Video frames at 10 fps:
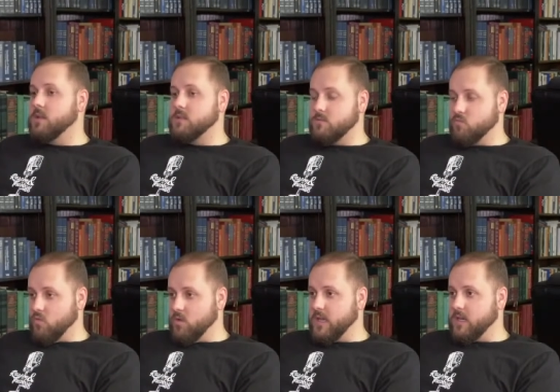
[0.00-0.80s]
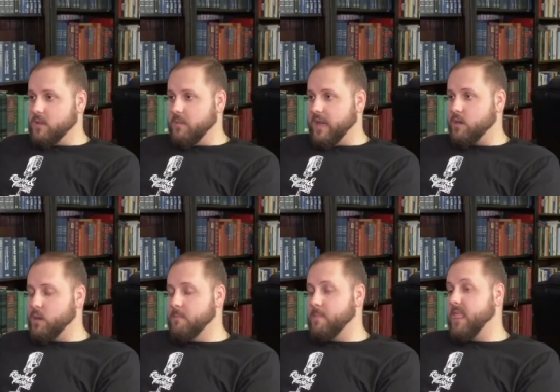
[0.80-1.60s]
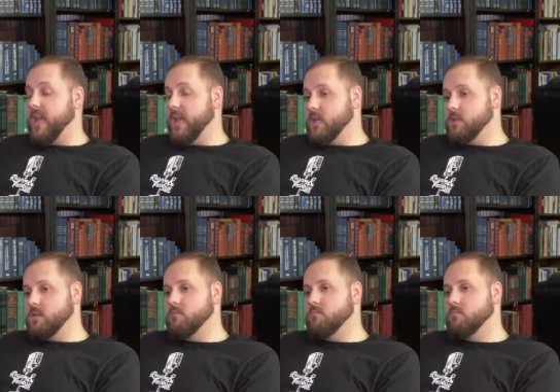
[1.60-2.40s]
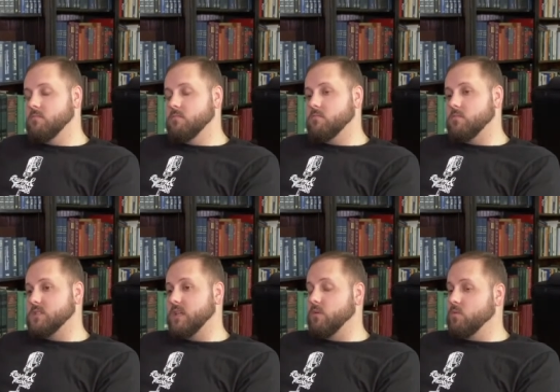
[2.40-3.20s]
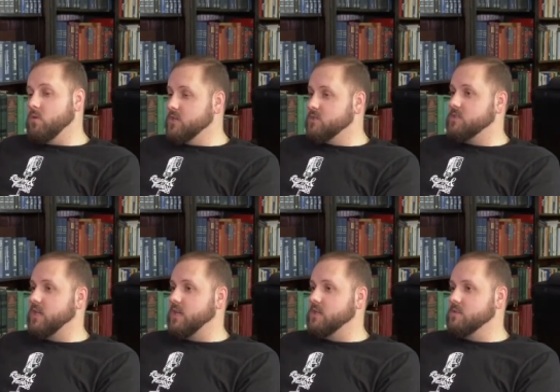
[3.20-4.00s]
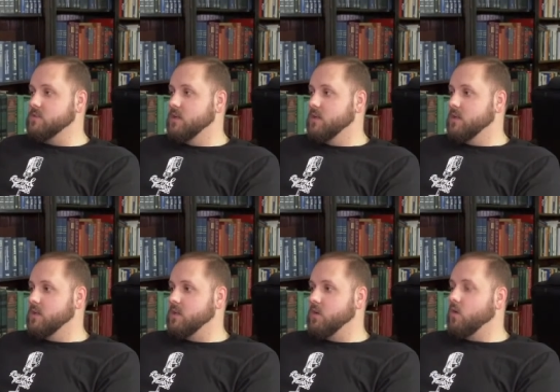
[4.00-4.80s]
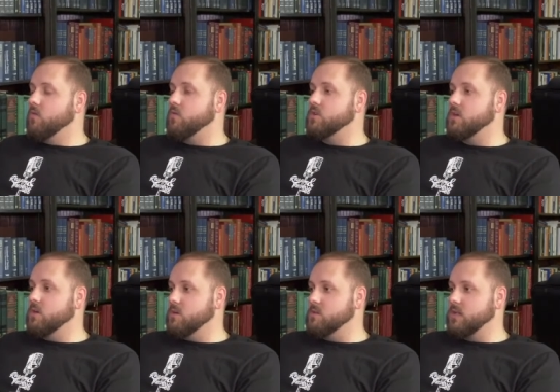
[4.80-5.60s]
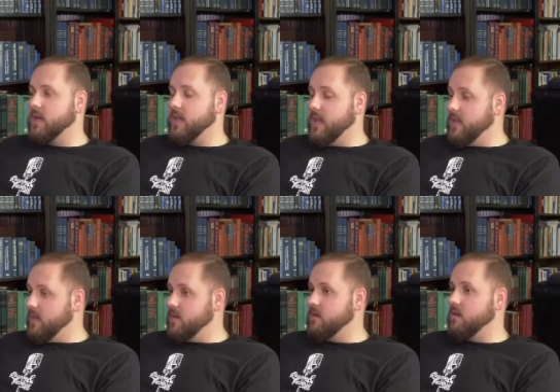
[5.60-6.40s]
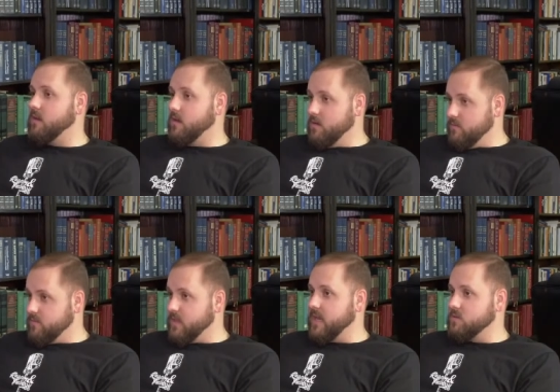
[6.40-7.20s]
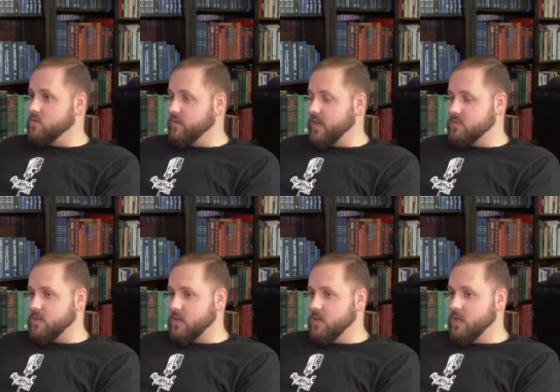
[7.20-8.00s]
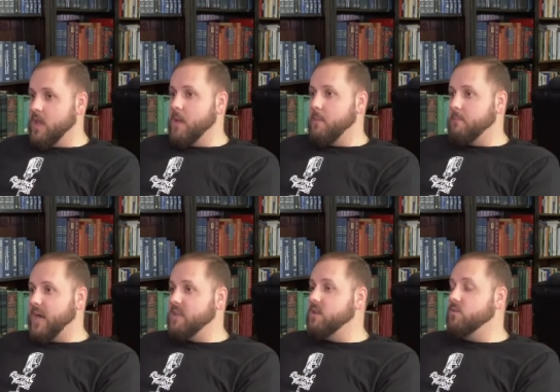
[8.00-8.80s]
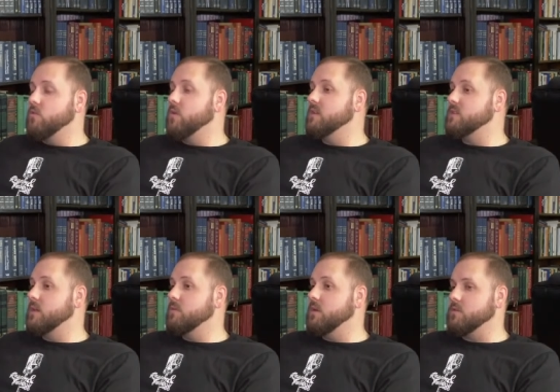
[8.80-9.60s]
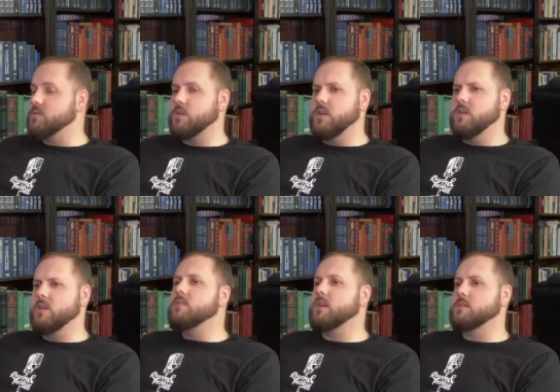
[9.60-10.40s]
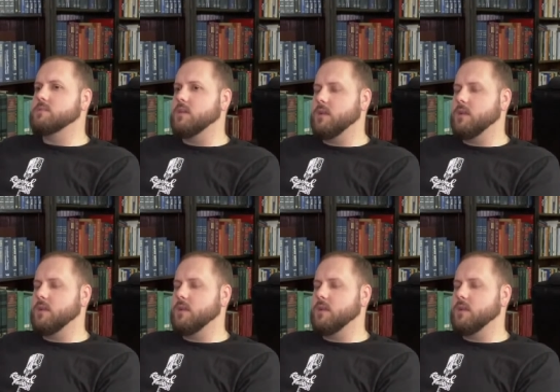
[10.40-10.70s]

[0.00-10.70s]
ruling on the matter. And what's even more interesting is he overturns a canon of the Council of Chalcedon yep. by the authority of St. Peter. So here he thinks that